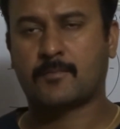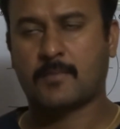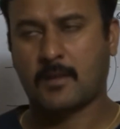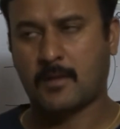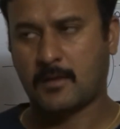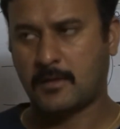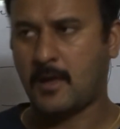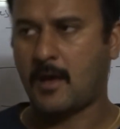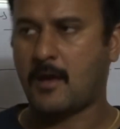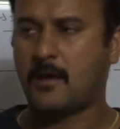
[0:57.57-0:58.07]

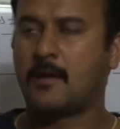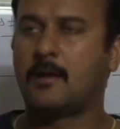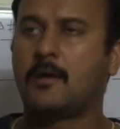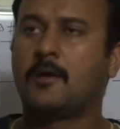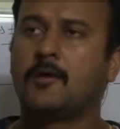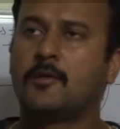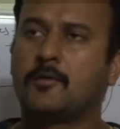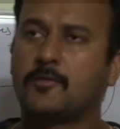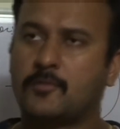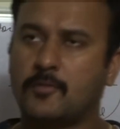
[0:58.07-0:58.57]
Yeah.
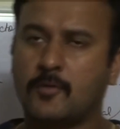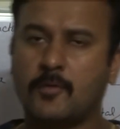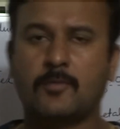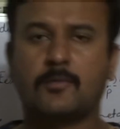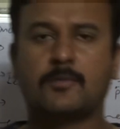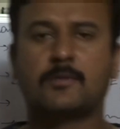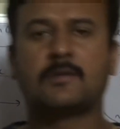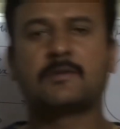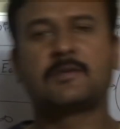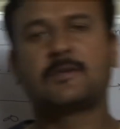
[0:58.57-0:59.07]
So
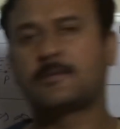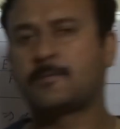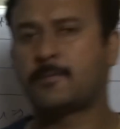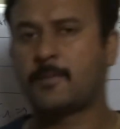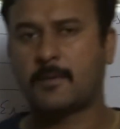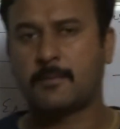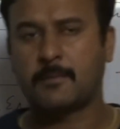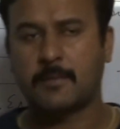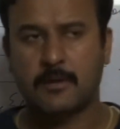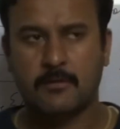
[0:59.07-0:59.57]
this is
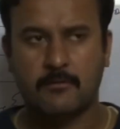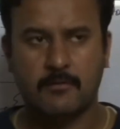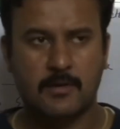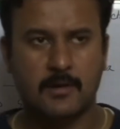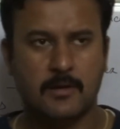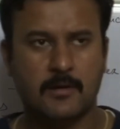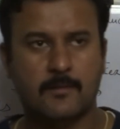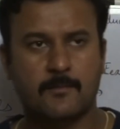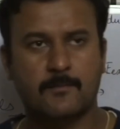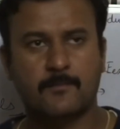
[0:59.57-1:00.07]
permittivity,
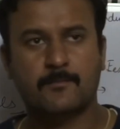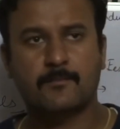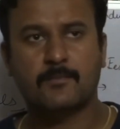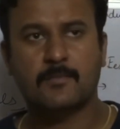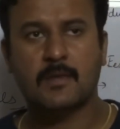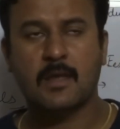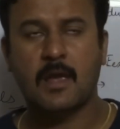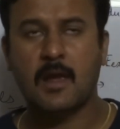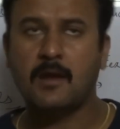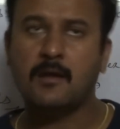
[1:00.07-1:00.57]

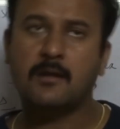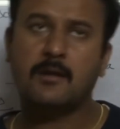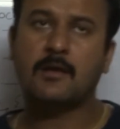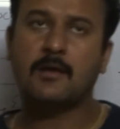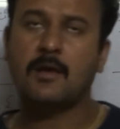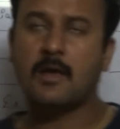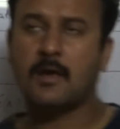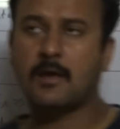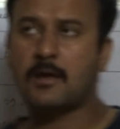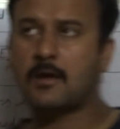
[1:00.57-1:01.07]

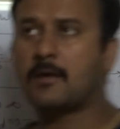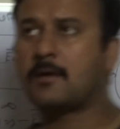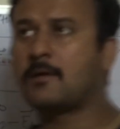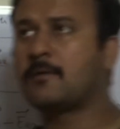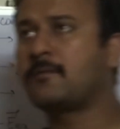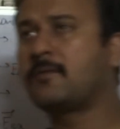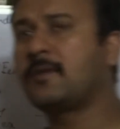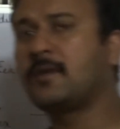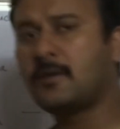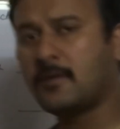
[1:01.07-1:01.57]
and
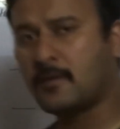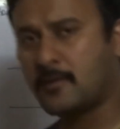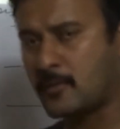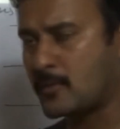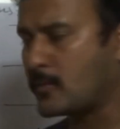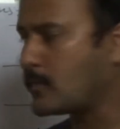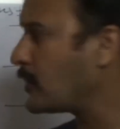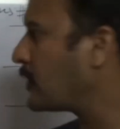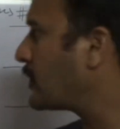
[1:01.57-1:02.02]
we know